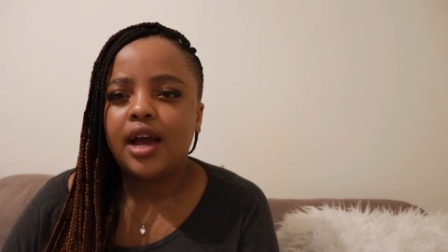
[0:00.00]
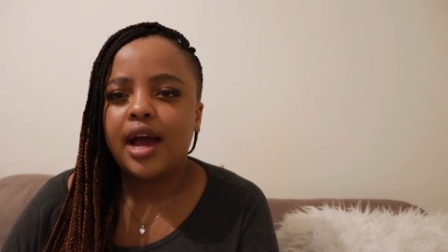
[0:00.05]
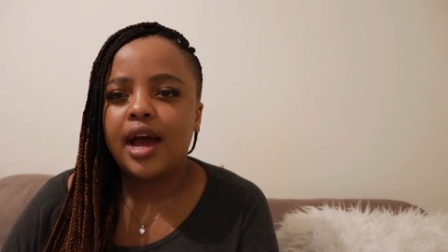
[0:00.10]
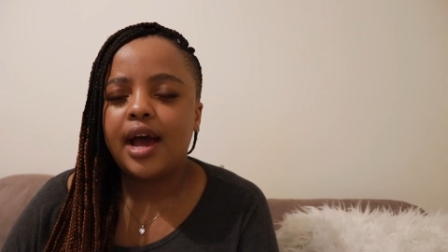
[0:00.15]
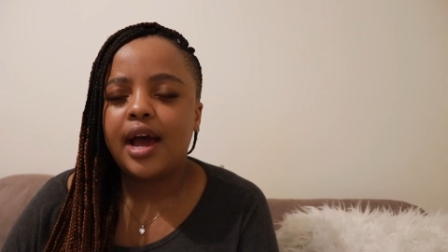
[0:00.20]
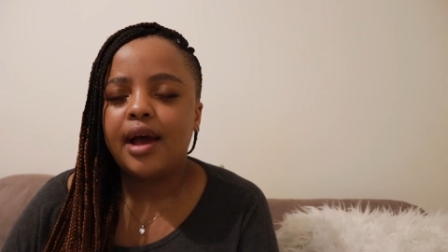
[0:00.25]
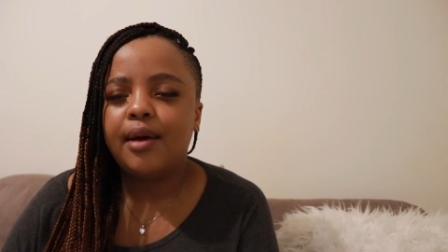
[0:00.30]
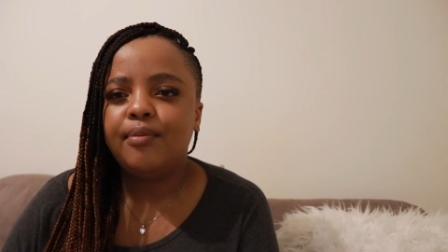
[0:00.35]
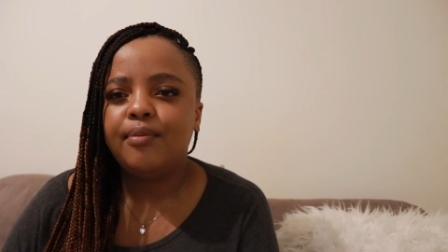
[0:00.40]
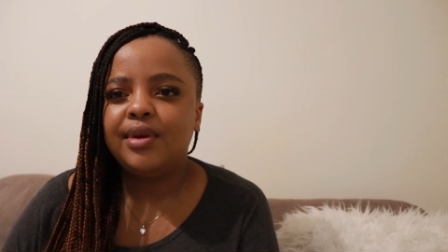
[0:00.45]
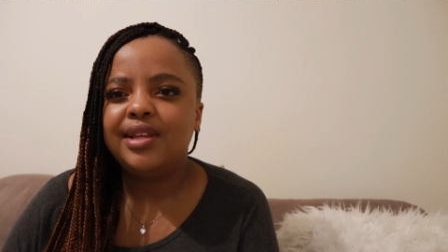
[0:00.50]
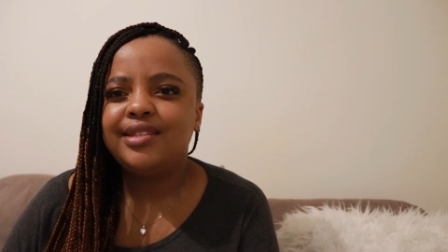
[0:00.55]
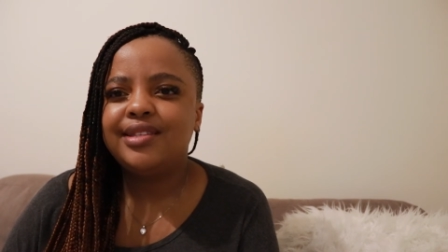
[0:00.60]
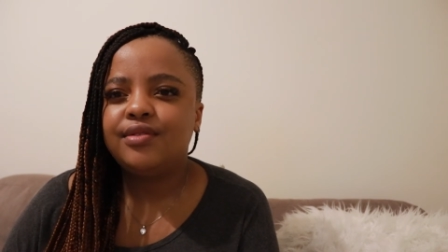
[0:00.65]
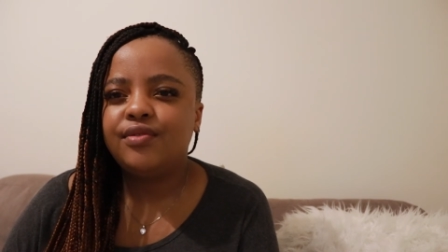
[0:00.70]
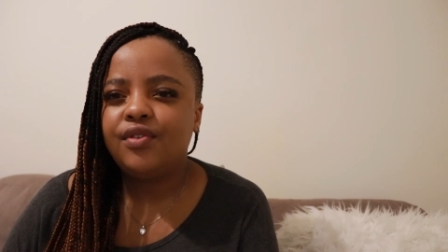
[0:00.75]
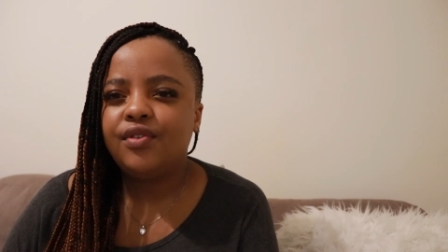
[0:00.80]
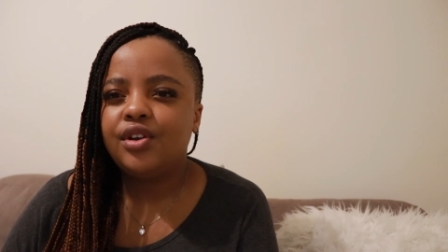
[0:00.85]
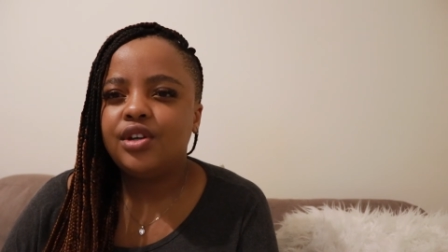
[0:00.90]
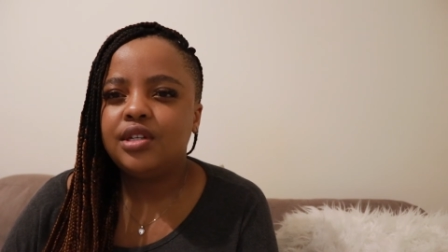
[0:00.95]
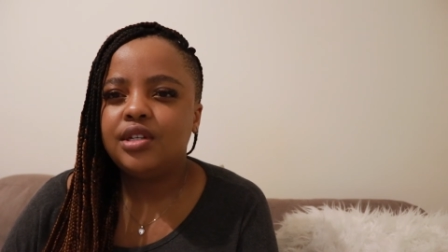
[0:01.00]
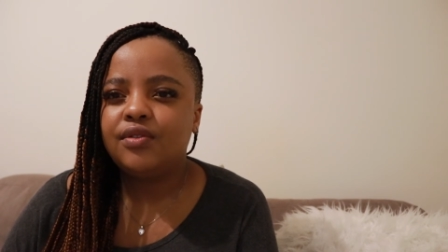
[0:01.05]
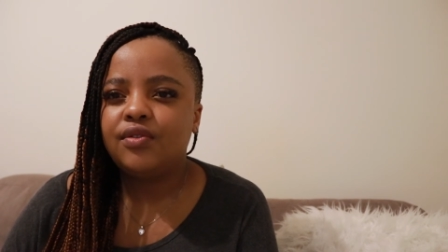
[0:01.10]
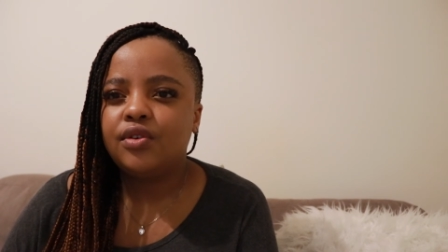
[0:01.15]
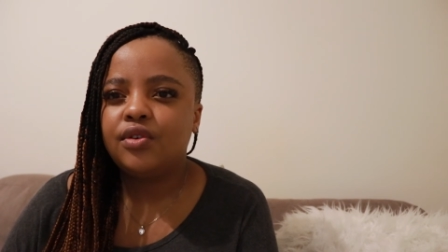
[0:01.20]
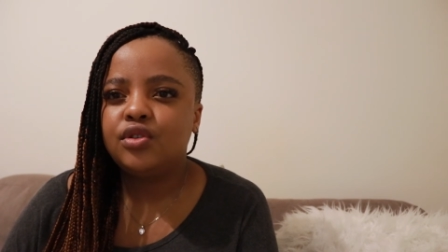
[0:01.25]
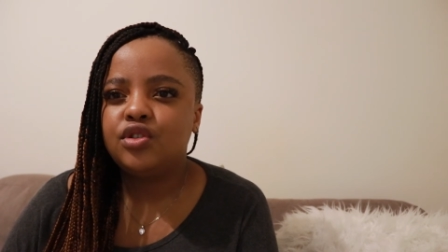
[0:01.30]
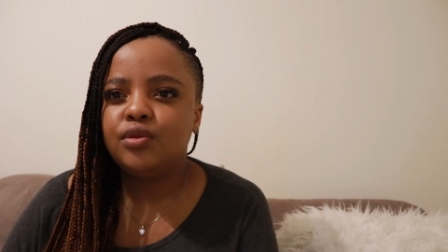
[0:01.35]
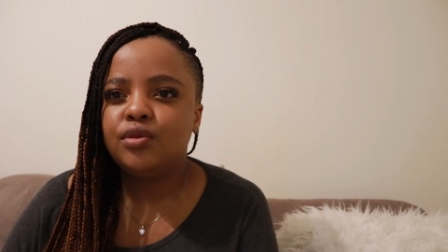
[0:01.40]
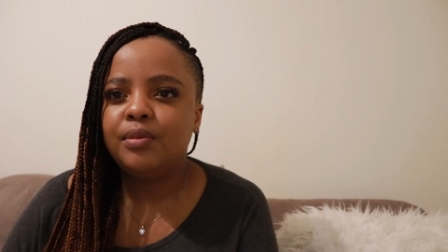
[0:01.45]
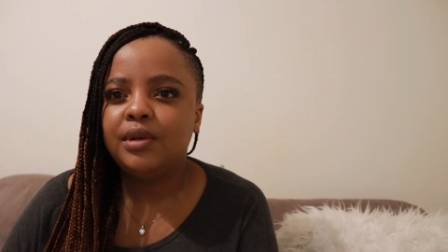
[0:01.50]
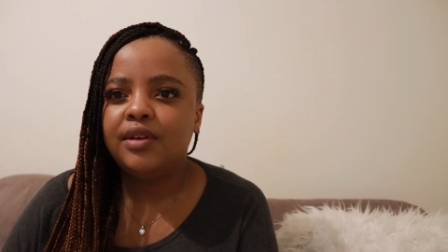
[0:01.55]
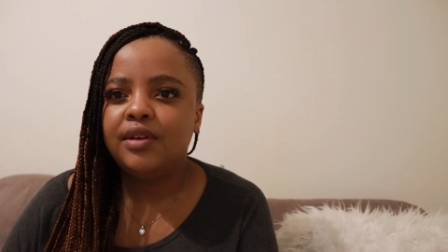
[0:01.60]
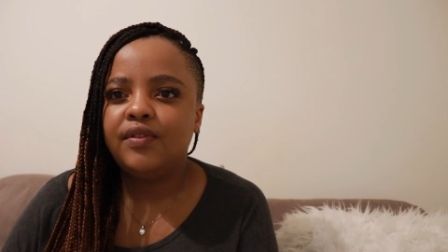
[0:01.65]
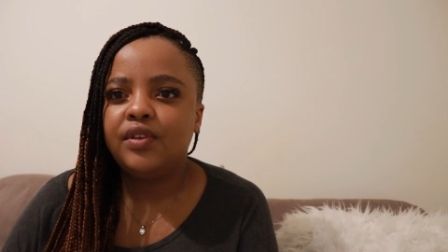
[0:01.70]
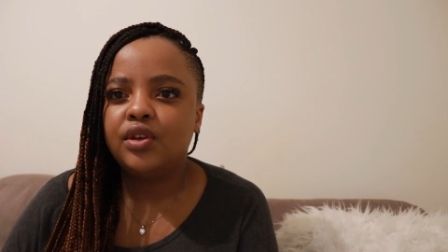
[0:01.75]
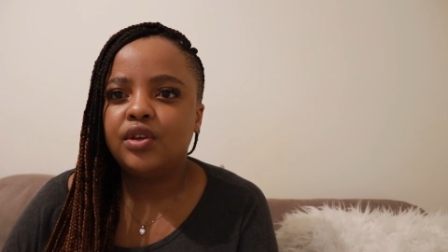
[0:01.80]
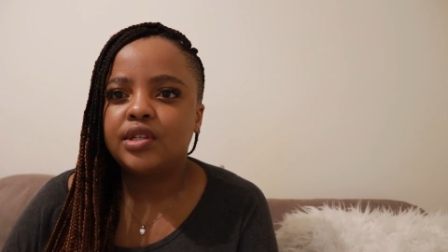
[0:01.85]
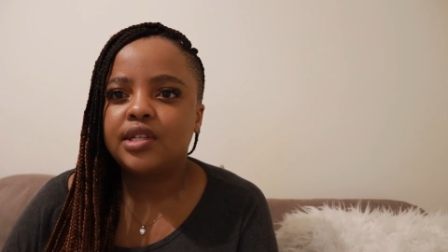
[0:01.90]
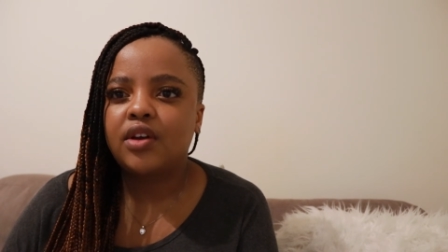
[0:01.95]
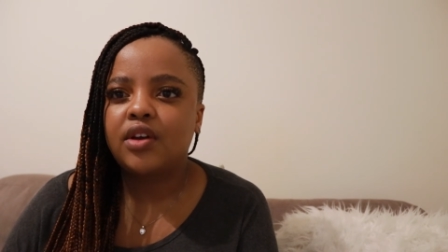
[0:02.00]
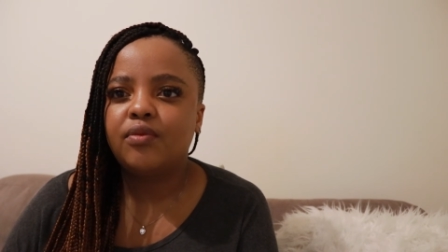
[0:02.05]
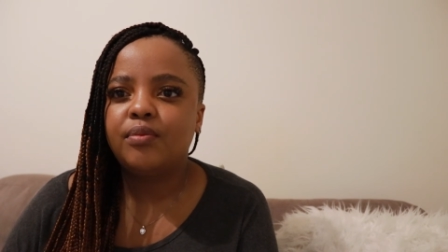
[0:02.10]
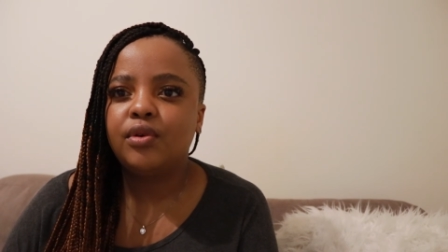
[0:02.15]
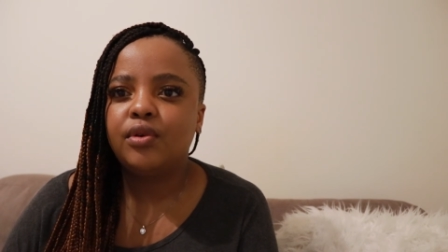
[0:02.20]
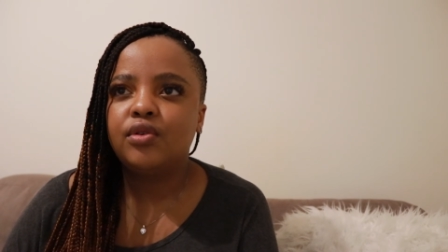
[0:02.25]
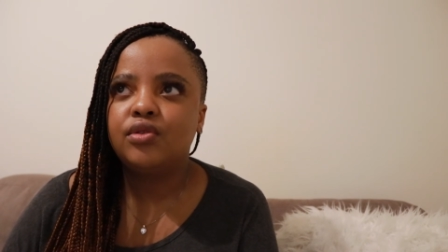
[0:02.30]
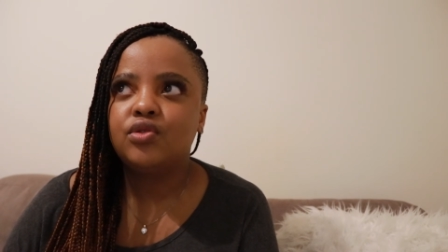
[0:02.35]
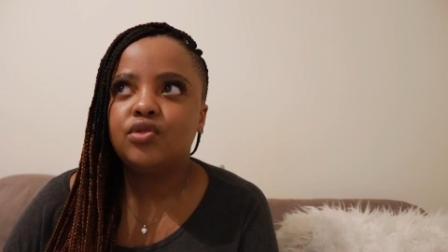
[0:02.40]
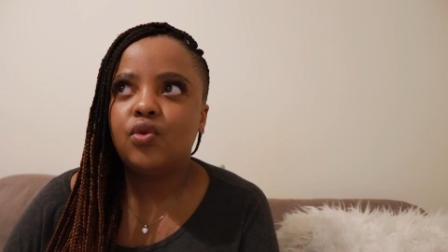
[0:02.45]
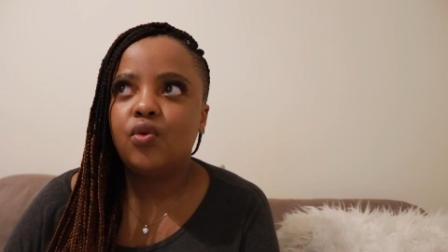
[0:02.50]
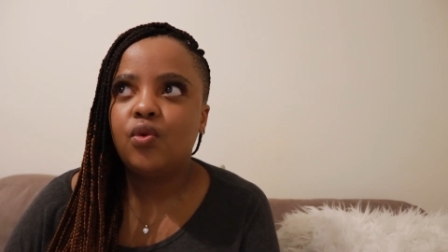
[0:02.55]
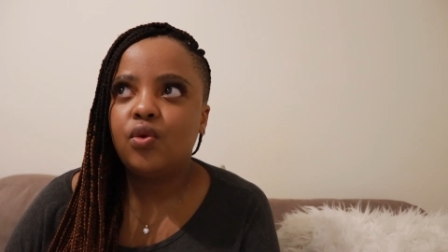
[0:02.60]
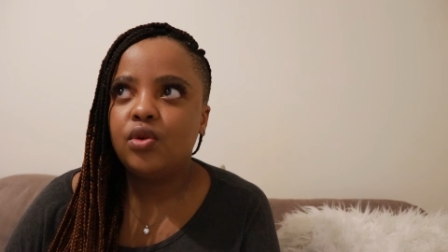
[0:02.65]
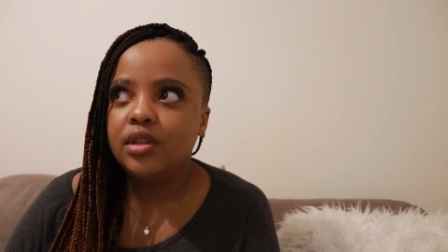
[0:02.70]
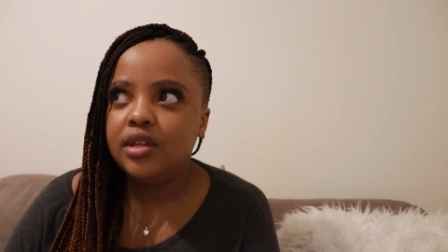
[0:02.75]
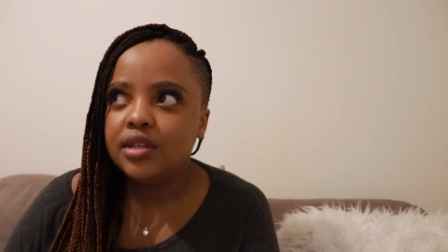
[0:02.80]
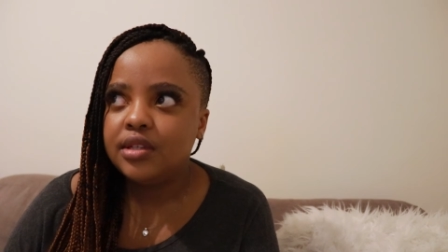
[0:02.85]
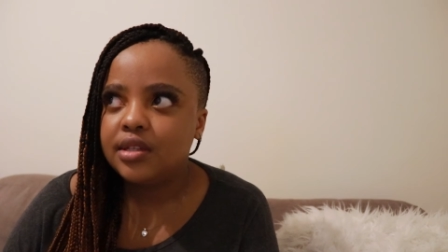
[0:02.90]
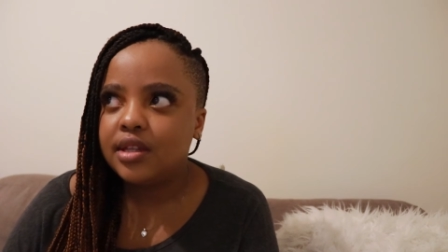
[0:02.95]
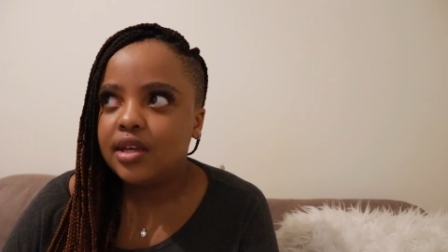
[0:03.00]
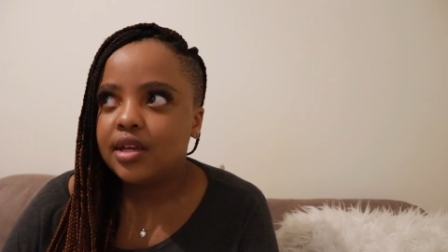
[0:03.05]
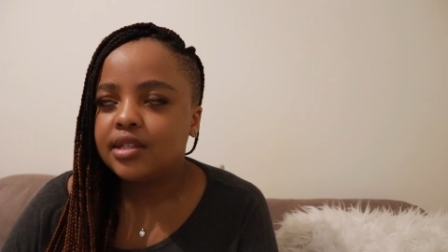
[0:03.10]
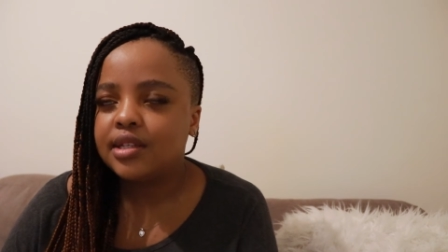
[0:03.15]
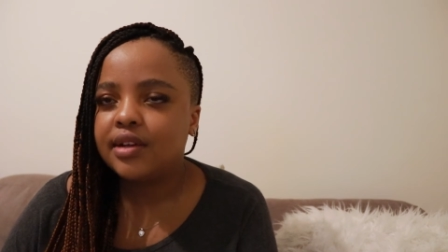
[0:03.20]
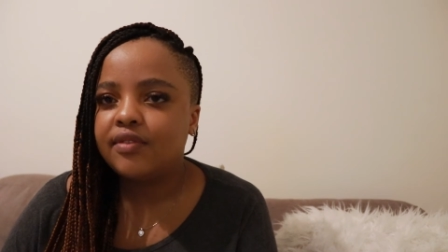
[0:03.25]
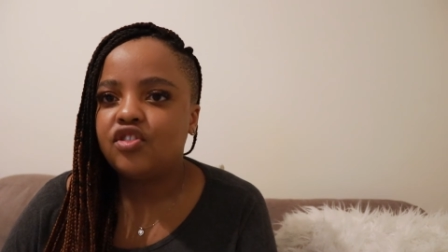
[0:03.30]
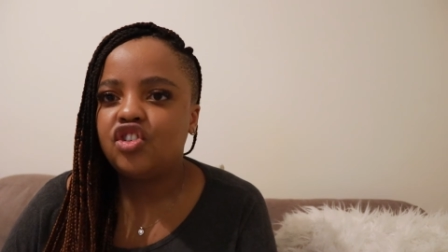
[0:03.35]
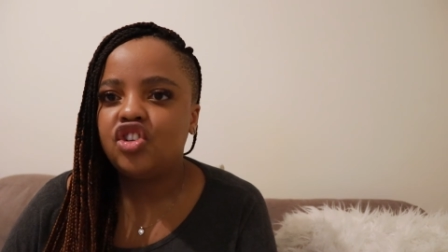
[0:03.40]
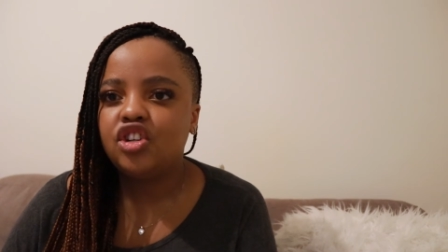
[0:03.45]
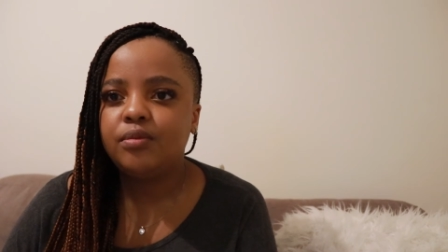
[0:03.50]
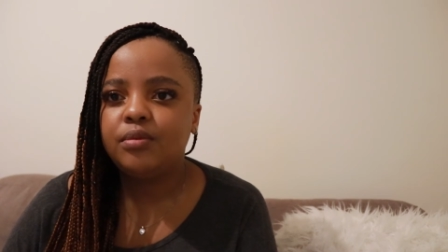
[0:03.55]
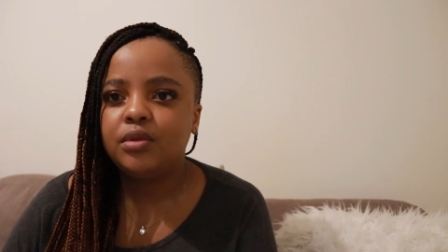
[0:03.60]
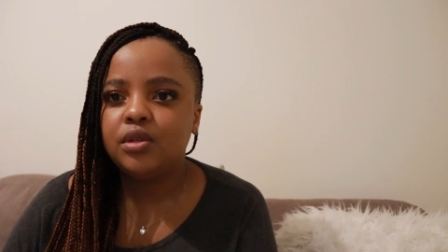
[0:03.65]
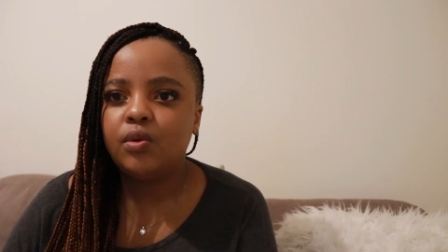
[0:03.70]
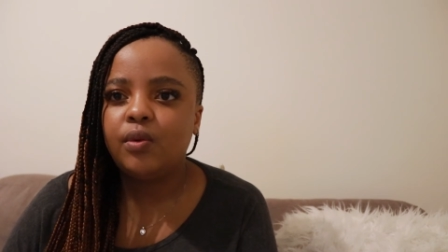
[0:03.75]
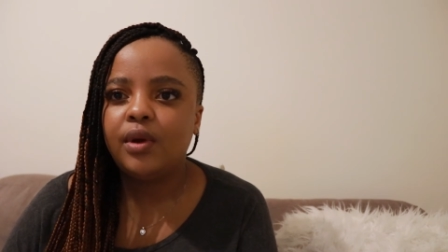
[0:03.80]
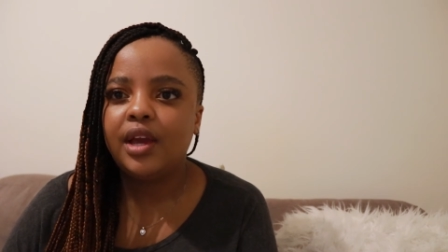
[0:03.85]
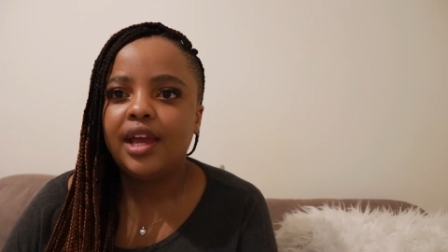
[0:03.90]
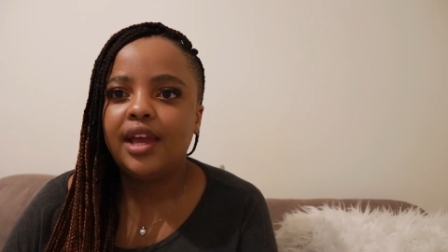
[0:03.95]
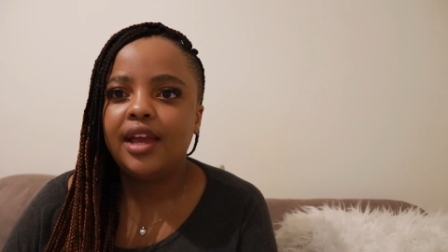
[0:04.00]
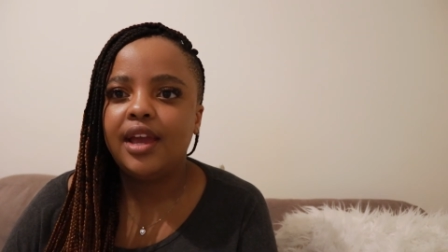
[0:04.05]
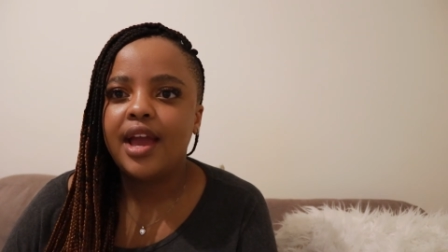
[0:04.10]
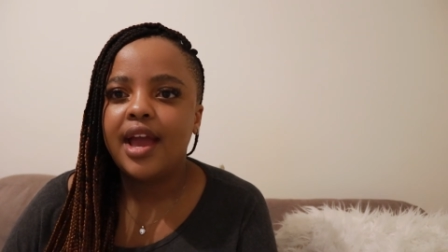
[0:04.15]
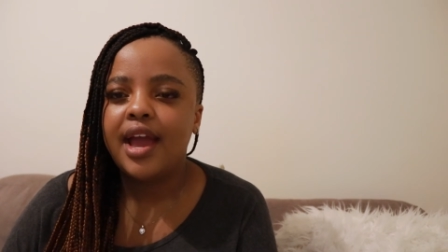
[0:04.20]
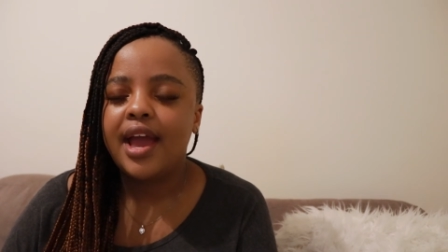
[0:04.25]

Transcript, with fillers: um, it's very difficult to believe in yourself because all these things have chipped away